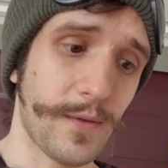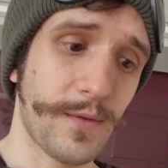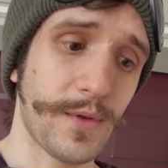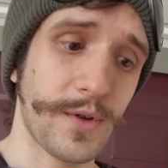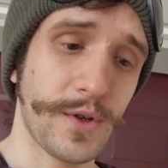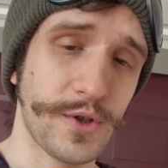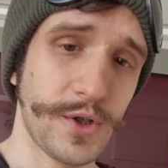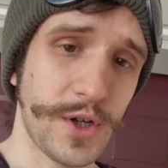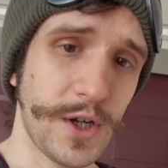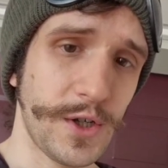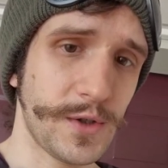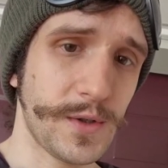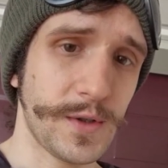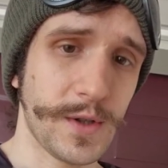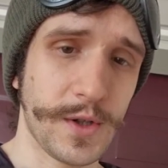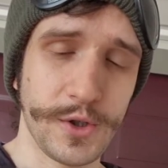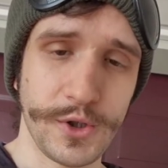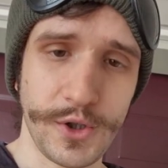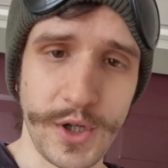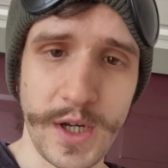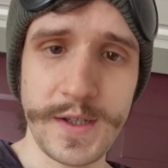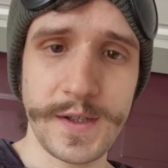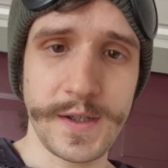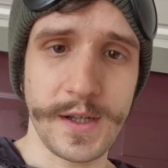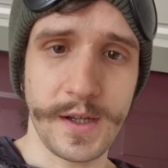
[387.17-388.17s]
cheese. The
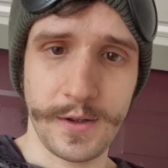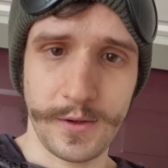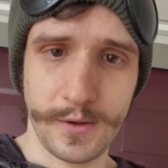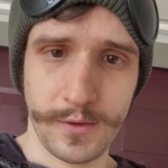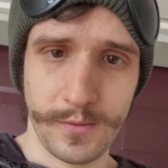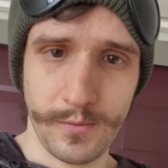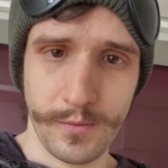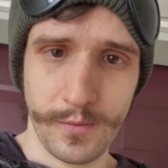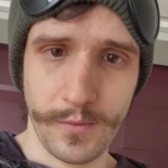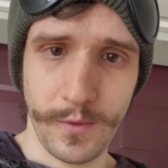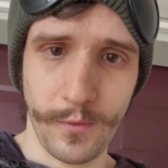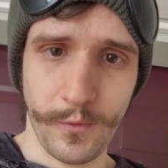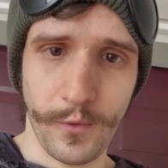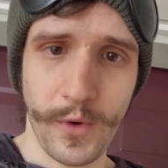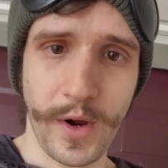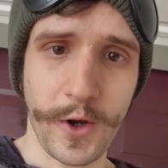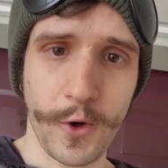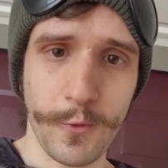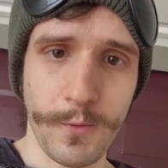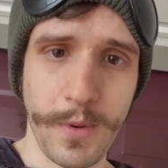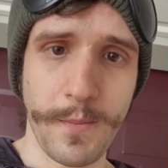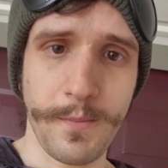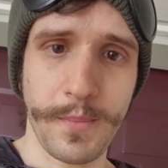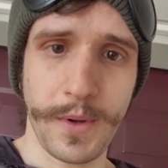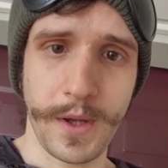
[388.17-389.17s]
cheese that Franco
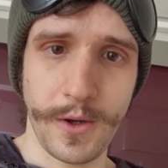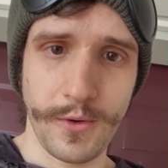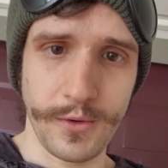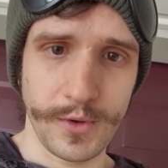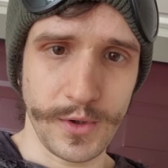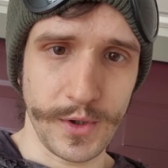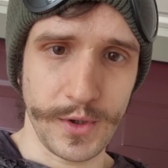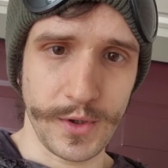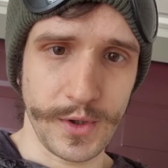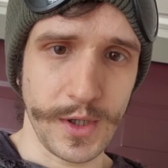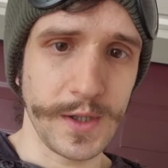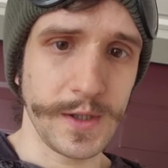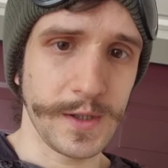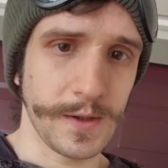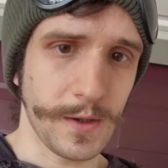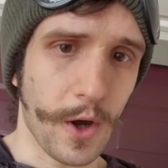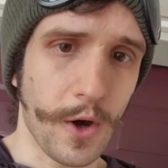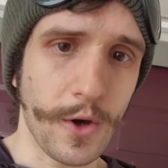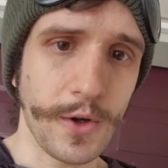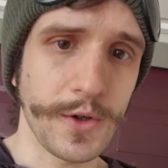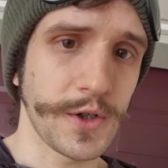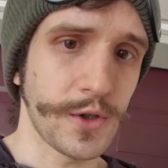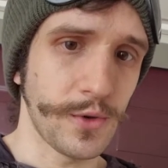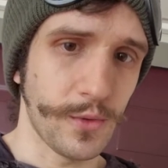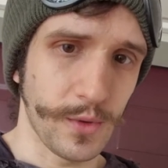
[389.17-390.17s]
Pepe uses is
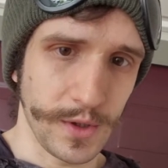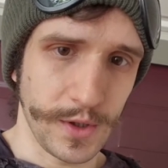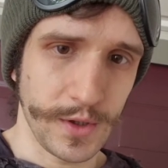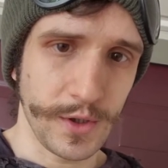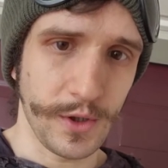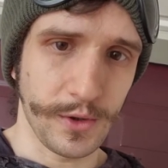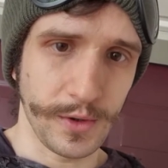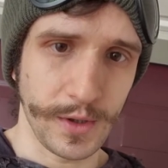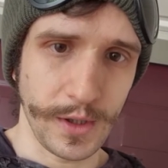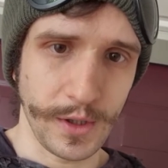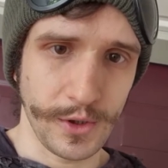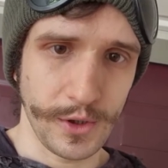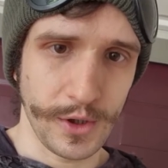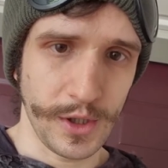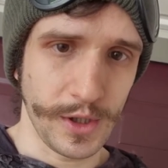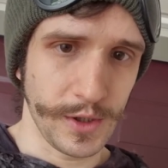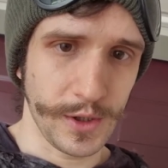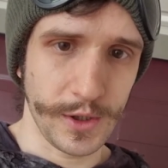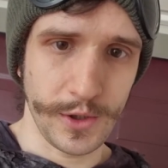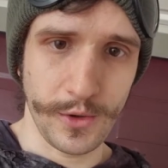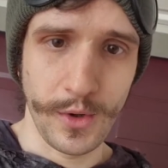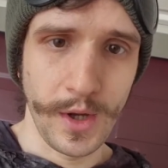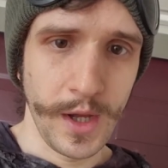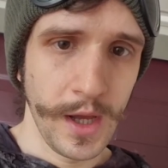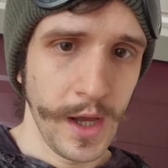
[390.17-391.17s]
also a salty cheese.
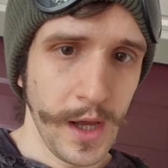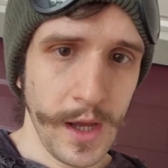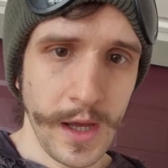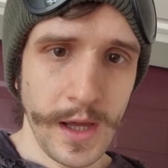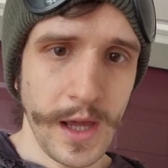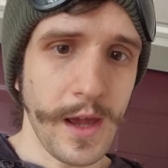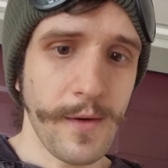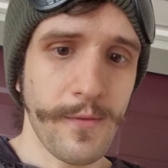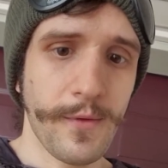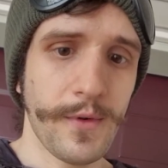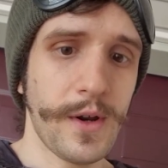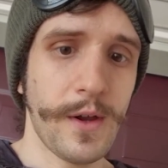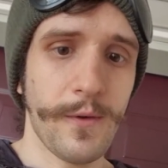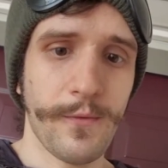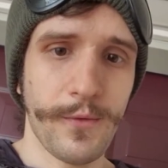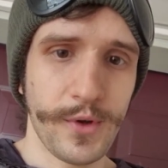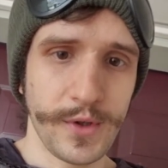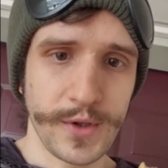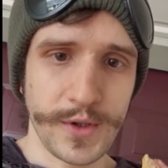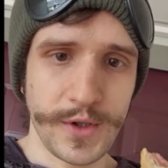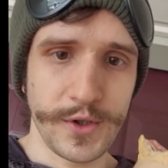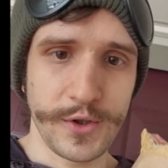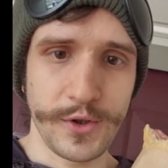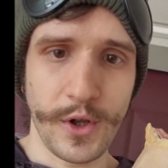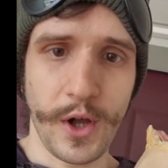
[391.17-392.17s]
So even if this
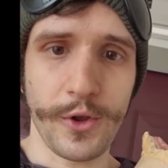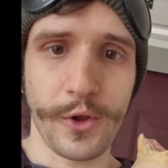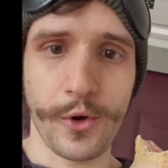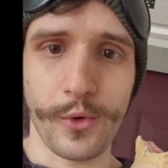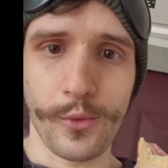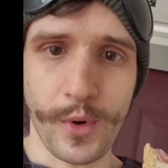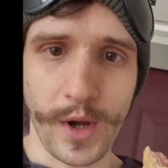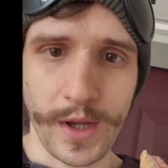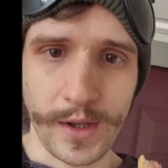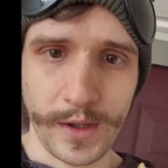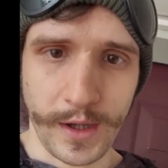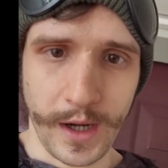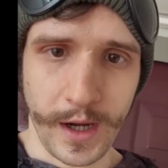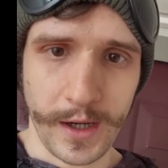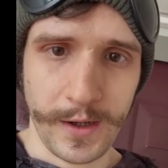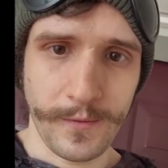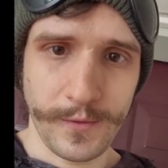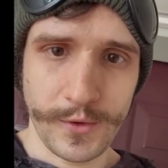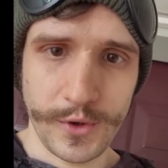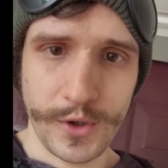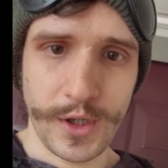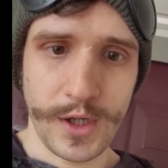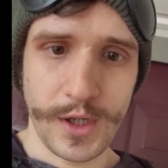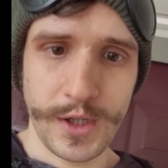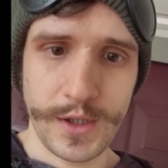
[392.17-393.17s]
is not the right kind of
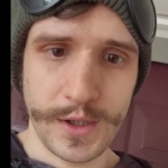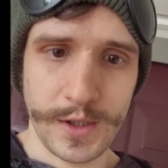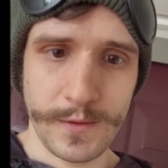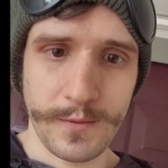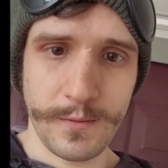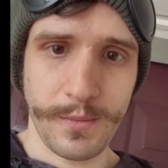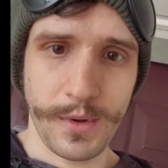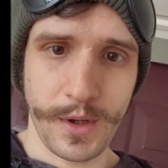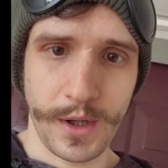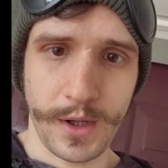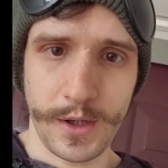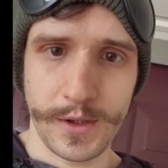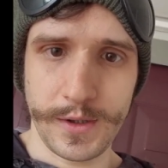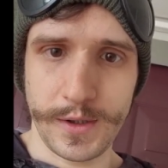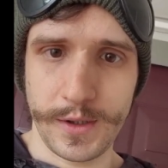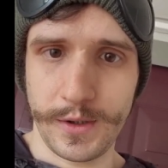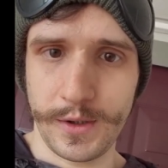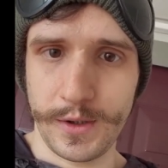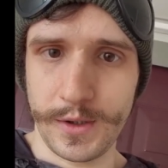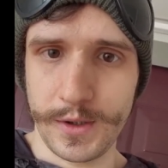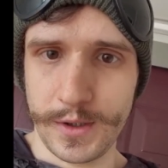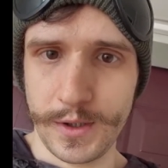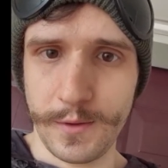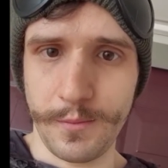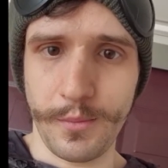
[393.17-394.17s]
cheese, because it
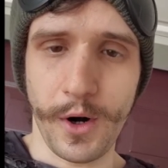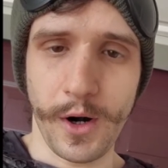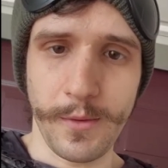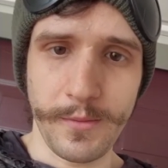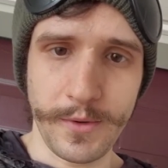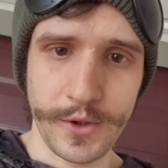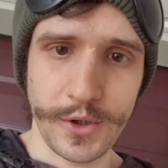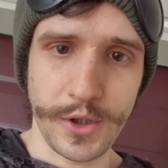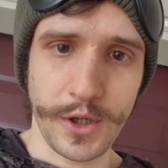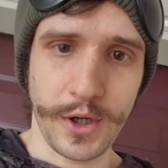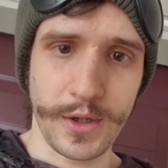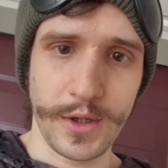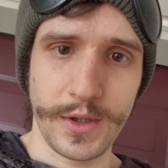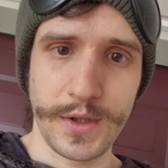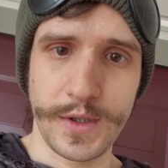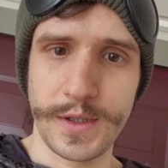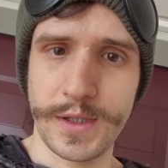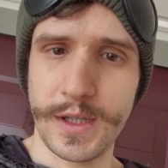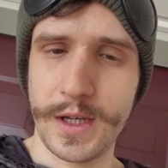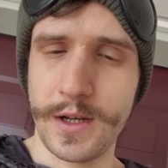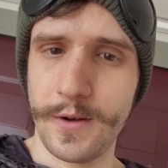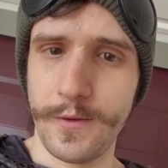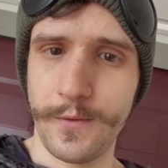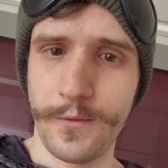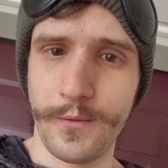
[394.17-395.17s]
is a Parmesan
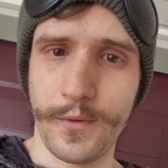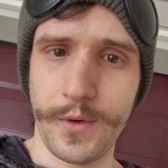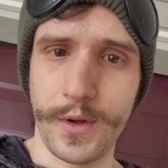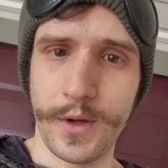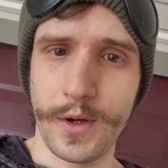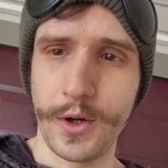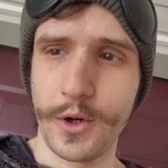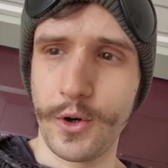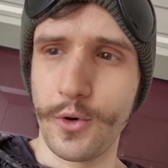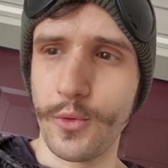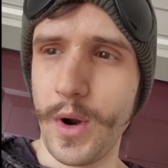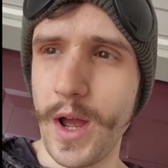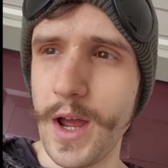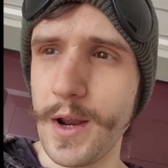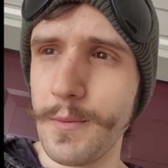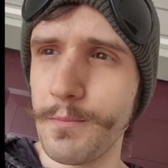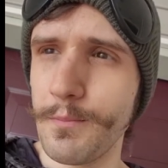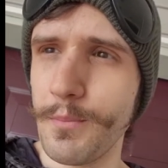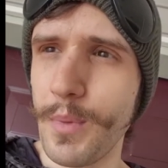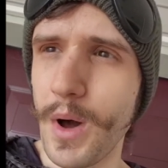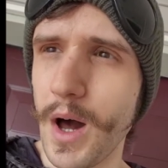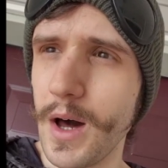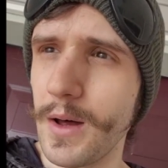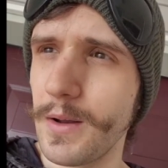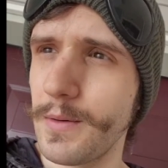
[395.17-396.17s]
instead of Grand
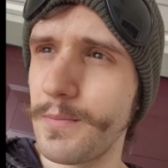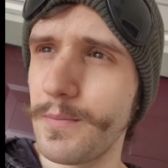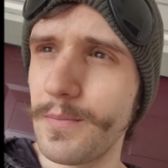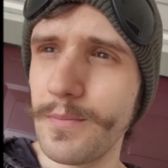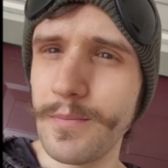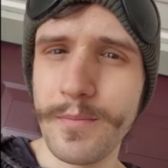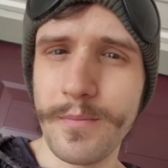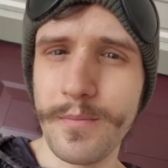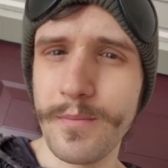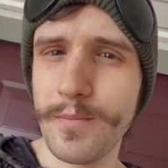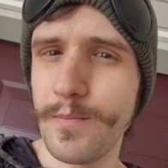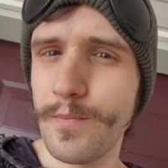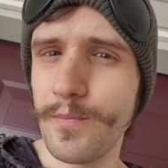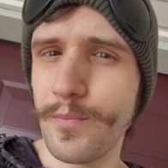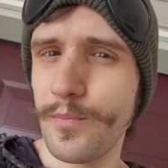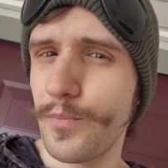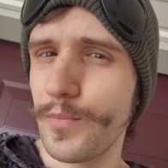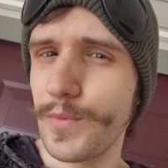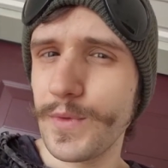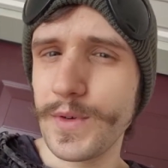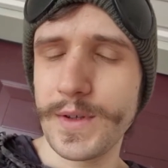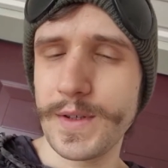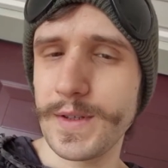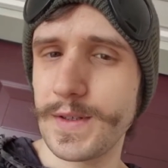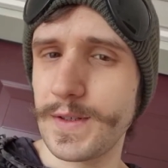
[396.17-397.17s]
Pan
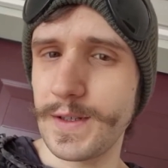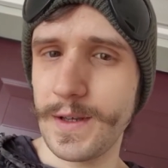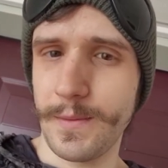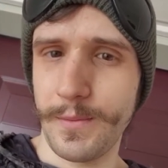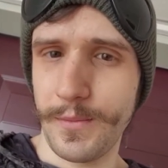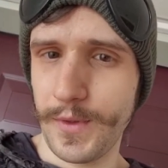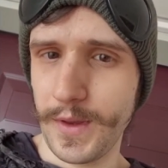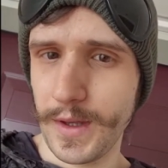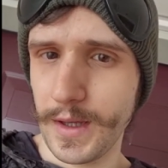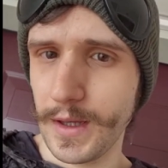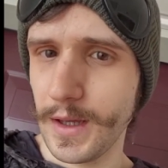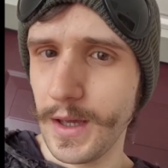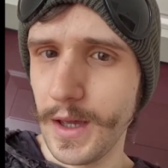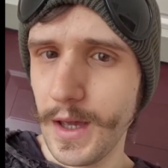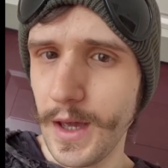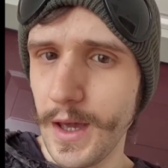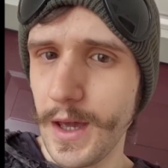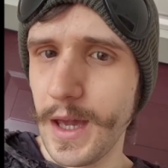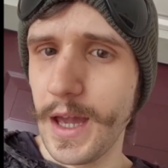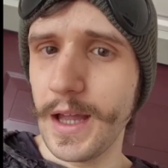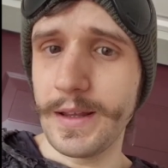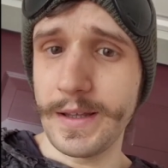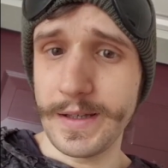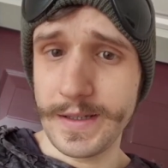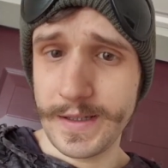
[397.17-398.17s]
something,
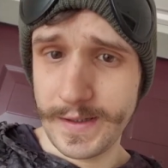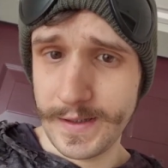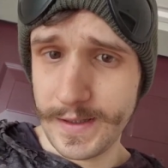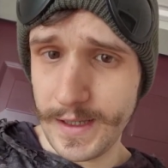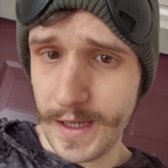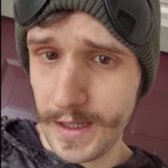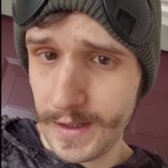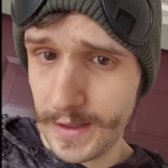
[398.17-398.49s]
it is